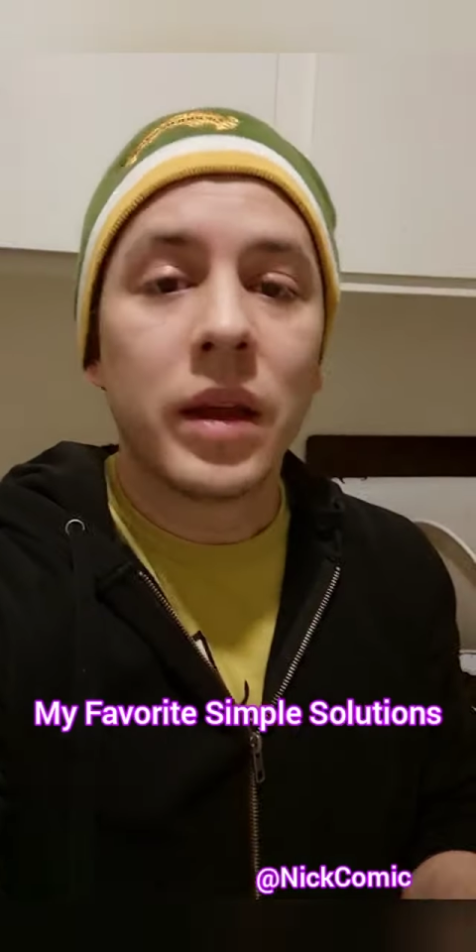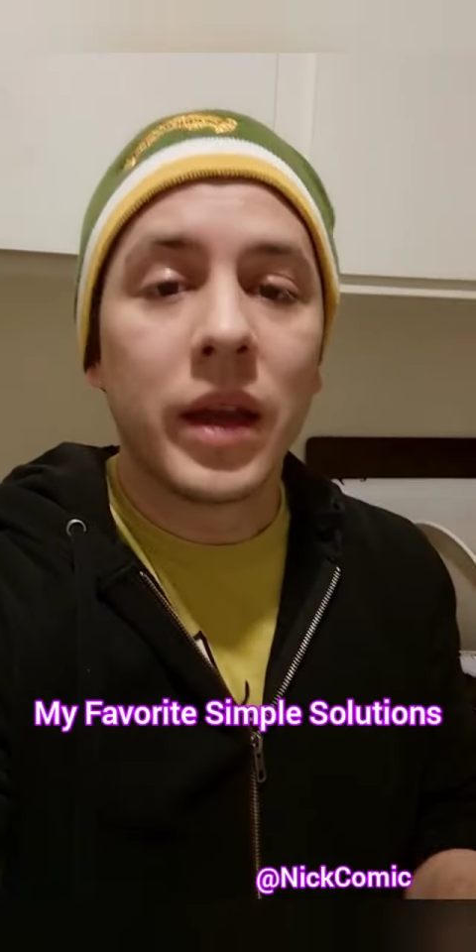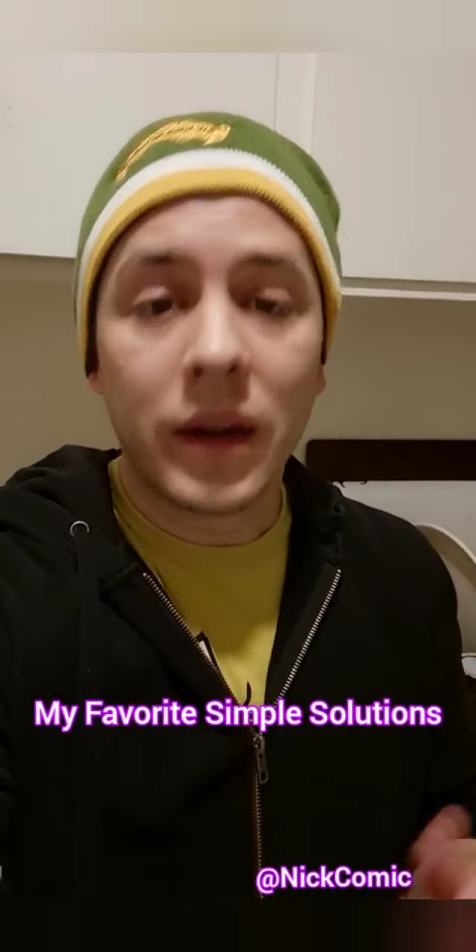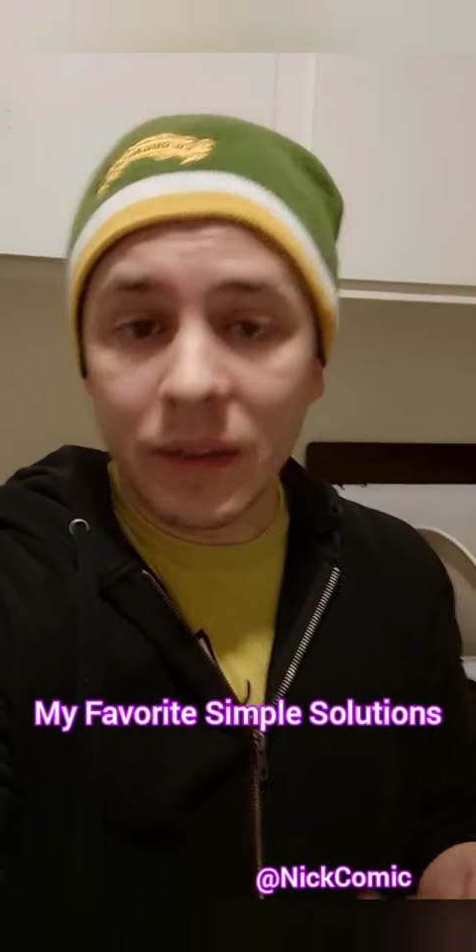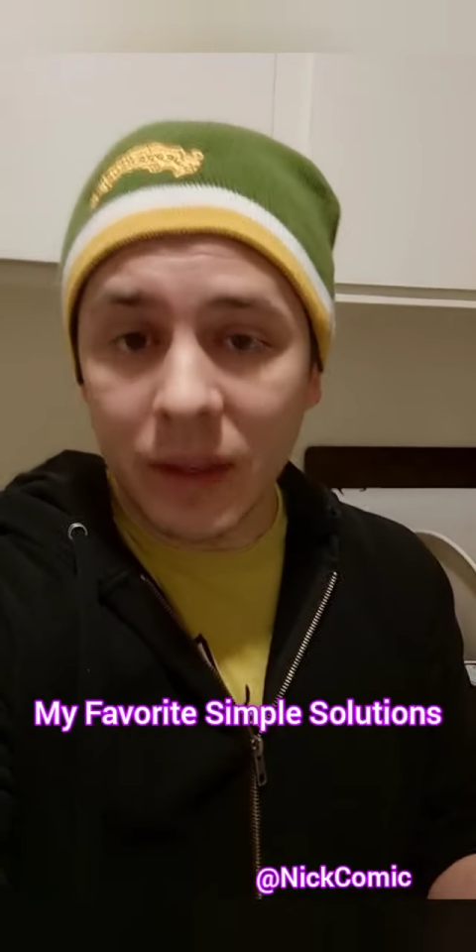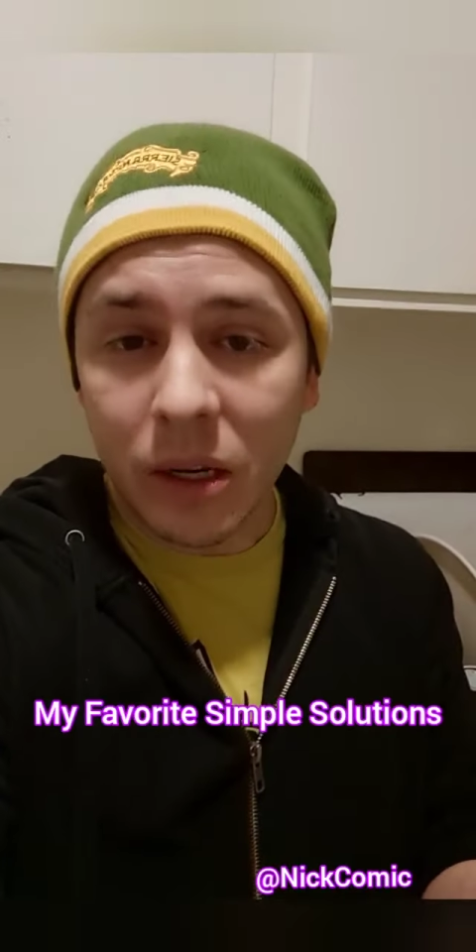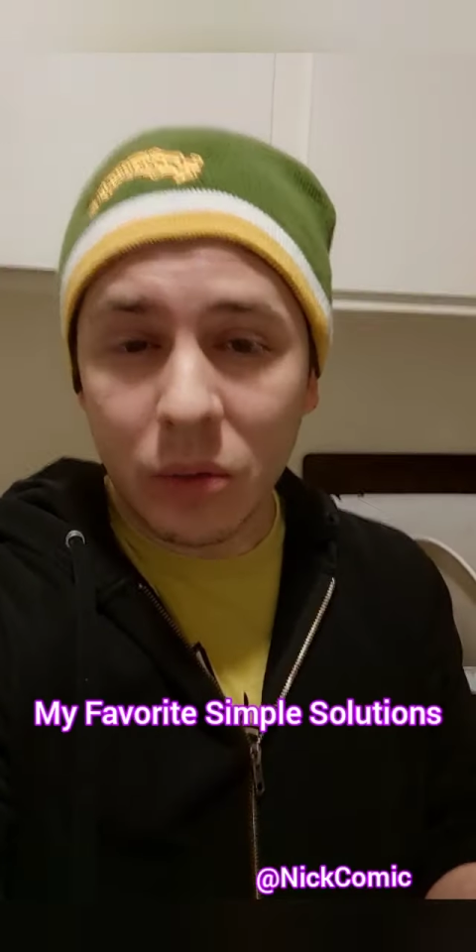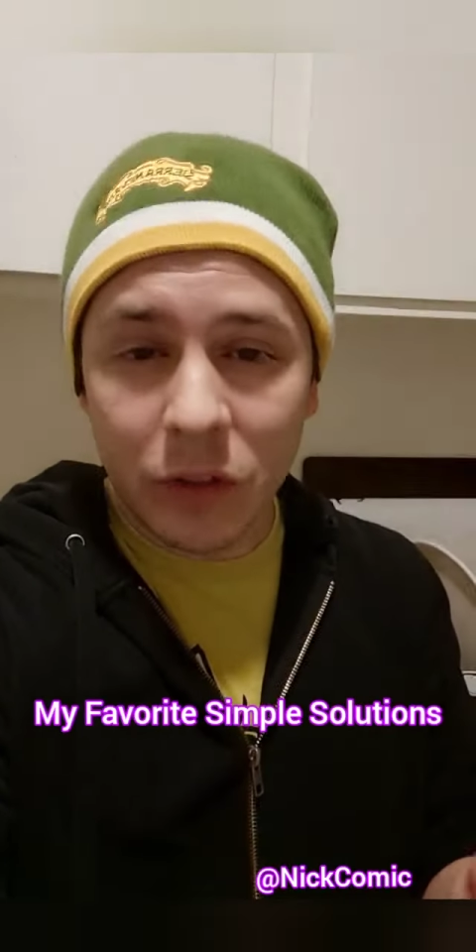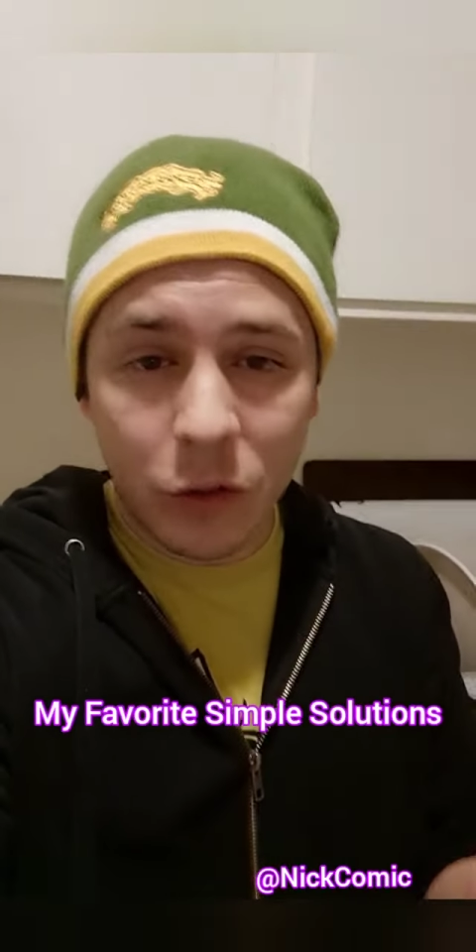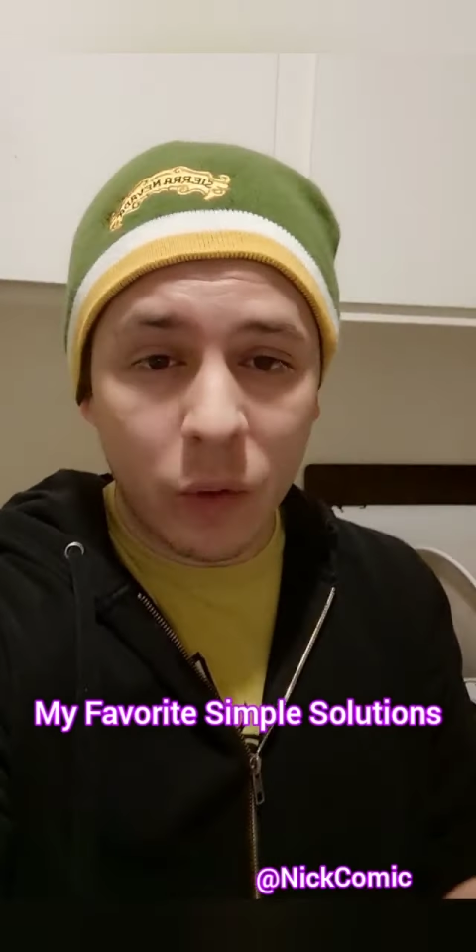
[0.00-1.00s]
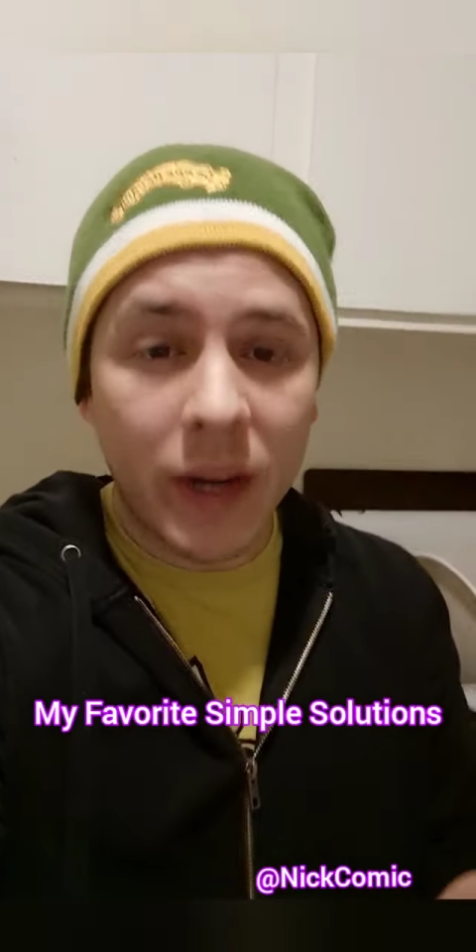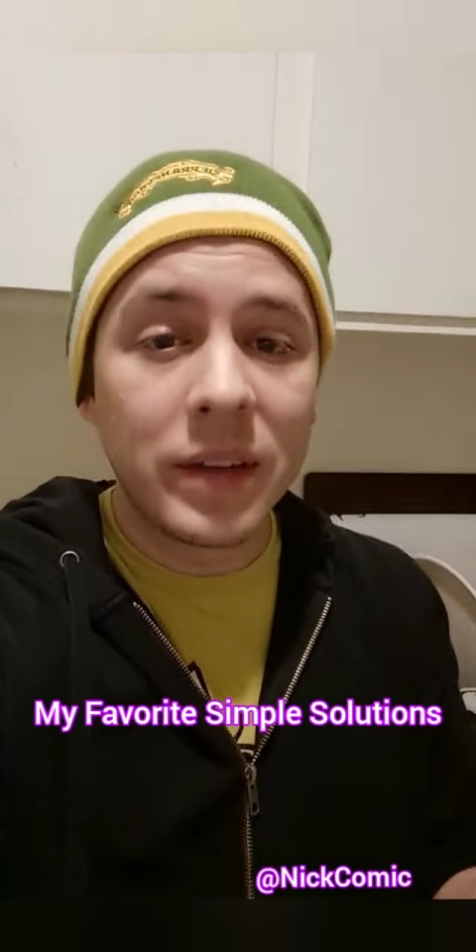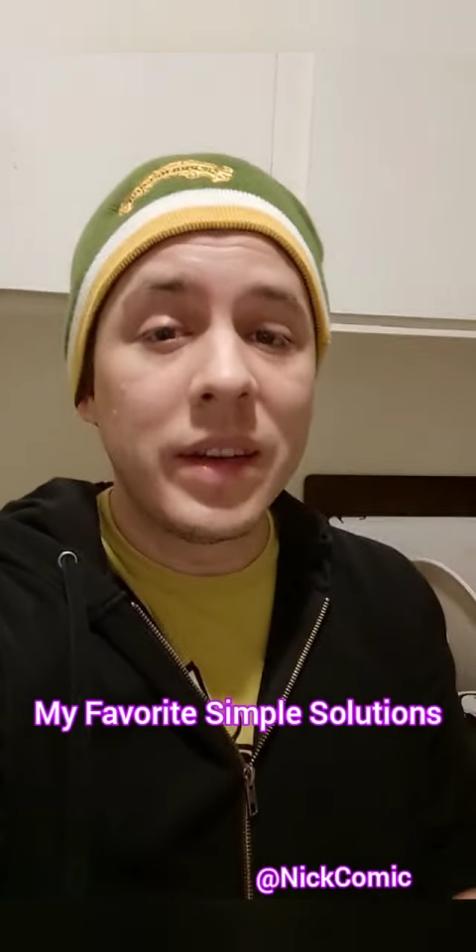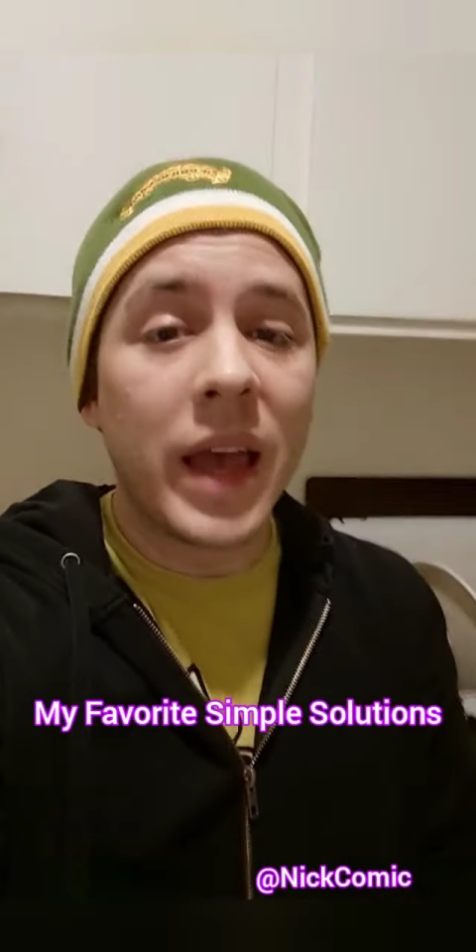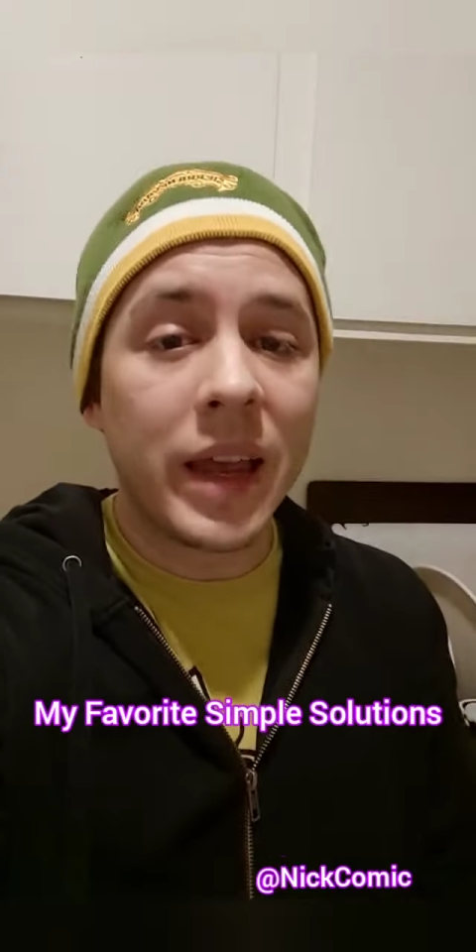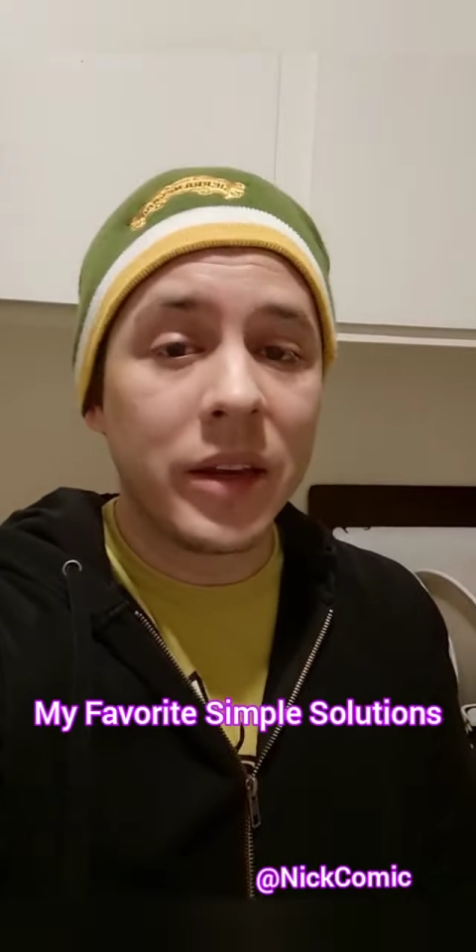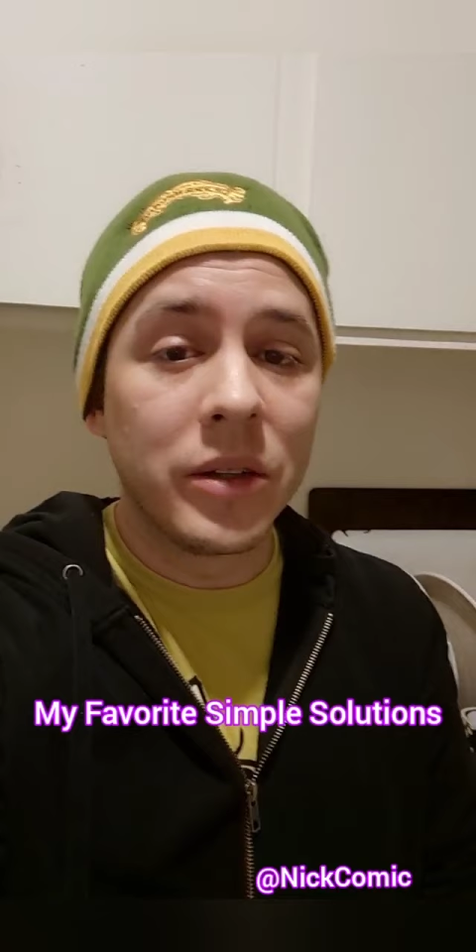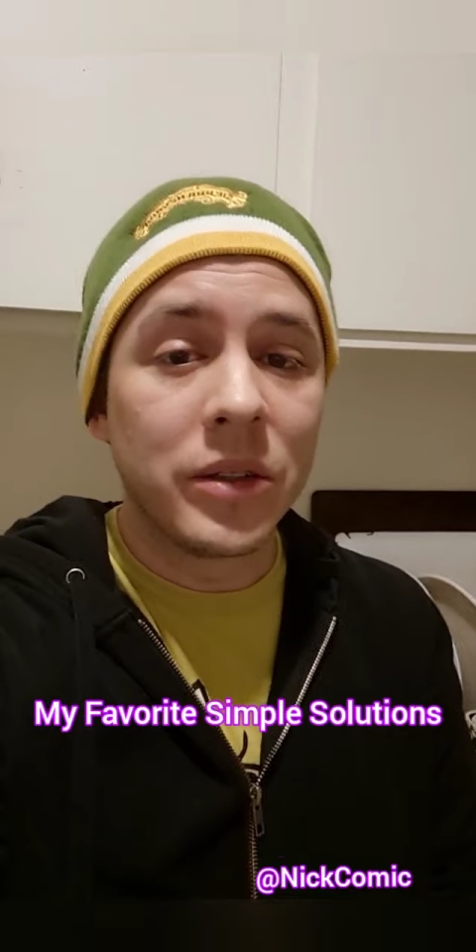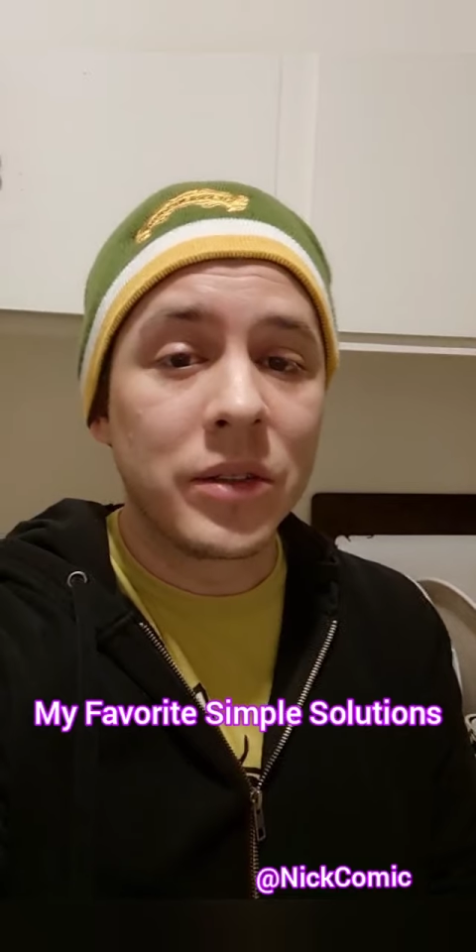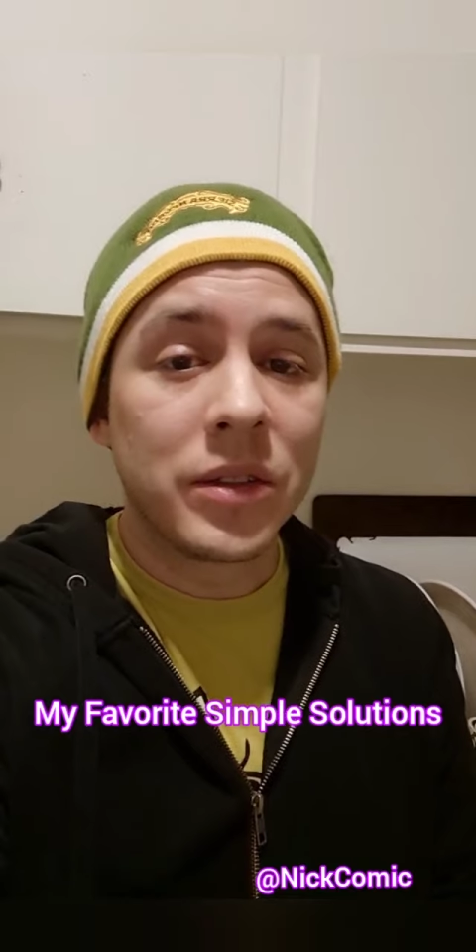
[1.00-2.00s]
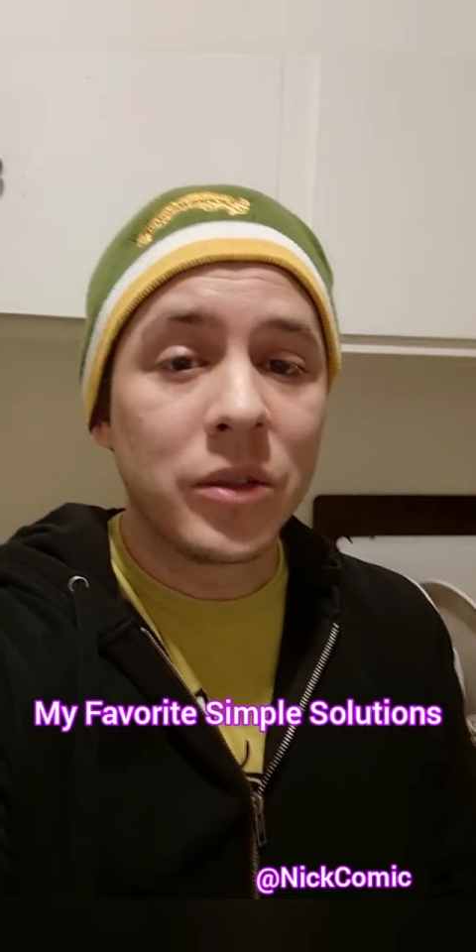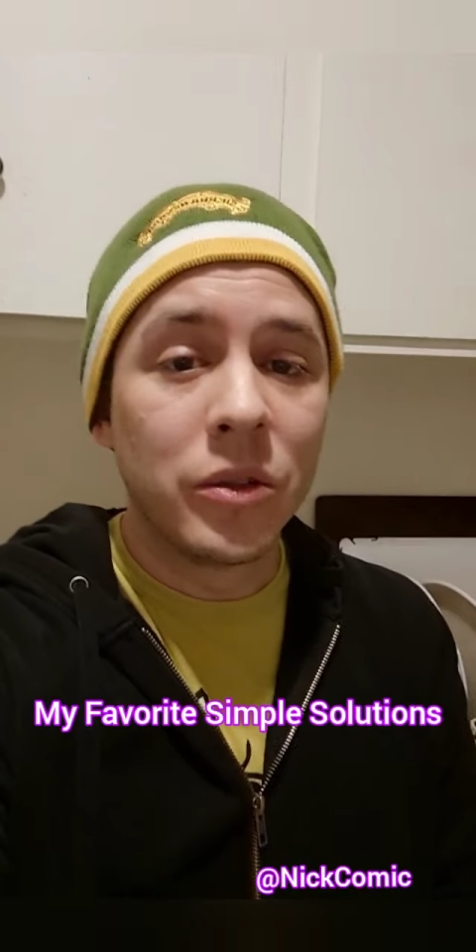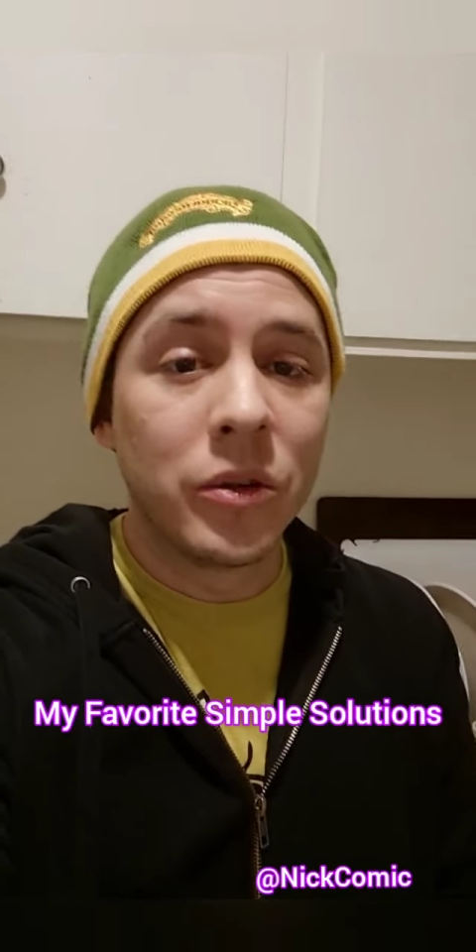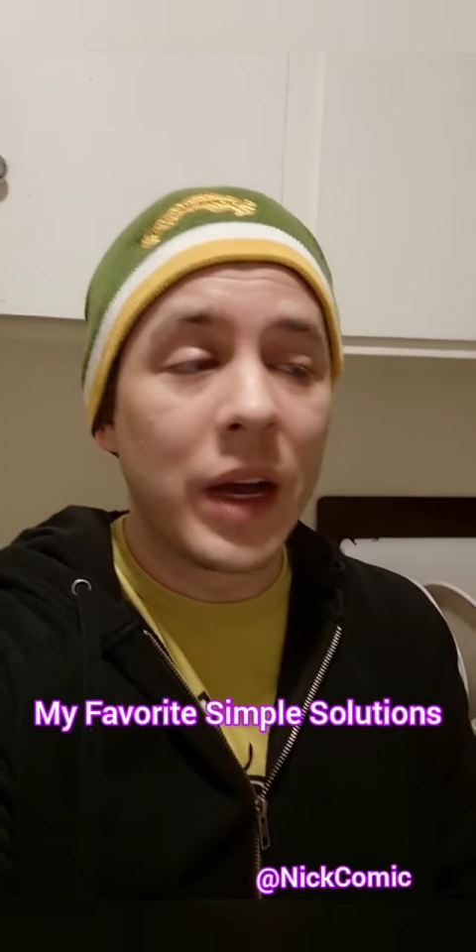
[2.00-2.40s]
And I think it was Greg Daniels who,